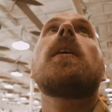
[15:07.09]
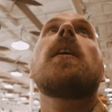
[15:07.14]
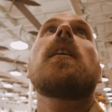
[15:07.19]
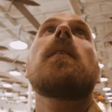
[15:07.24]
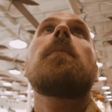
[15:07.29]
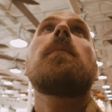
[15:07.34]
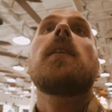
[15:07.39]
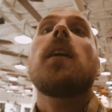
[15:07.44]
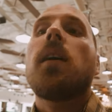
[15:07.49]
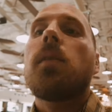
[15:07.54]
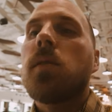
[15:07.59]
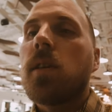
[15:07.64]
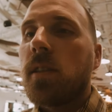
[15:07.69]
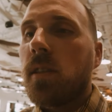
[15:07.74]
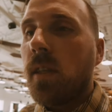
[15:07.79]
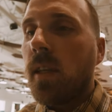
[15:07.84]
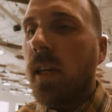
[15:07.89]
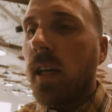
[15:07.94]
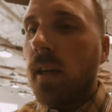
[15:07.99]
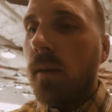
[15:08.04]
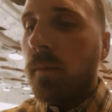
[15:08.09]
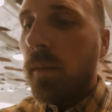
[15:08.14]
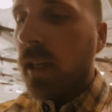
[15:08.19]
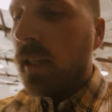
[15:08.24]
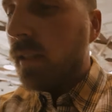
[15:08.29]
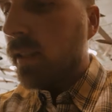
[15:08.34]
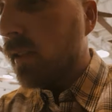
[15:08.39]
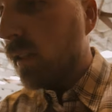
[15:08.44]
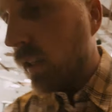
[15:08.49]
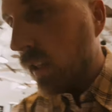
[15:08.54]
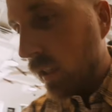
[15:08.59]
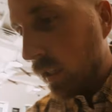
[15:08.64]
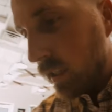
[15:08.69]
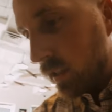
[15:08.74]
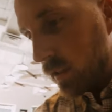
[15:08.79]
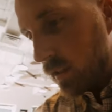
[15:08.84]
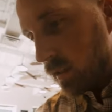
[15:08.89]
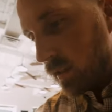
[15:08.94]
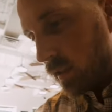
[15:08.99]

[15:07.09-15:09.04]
Mod. I wish they had my size.